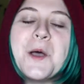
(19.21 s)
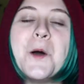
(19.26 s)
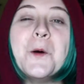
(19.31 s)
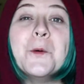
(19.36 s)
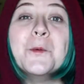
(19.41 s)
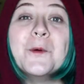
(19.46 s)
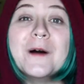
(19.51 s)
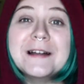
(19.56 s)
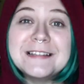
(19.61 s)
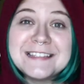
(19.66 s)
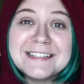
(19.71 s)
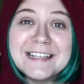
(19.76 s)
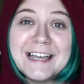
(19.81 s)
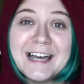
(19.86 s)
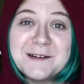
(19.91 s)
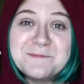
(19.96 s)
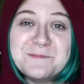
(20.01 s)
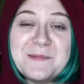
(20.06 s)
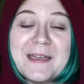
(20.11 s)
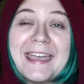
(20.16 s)
what's
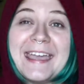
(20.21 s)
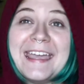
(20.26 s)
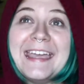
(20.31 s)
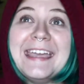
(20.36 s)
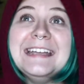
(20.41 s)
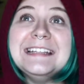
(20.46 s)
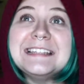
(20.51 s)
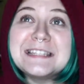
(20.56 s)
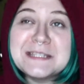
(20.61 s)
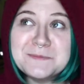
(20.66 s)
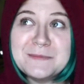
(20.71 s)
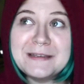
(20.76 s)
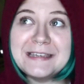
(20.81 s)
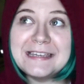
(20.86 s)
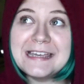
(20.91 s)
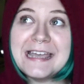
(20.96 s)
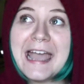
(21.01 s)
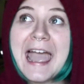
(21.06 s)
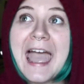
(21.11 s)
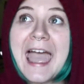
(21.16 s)
up? It's me,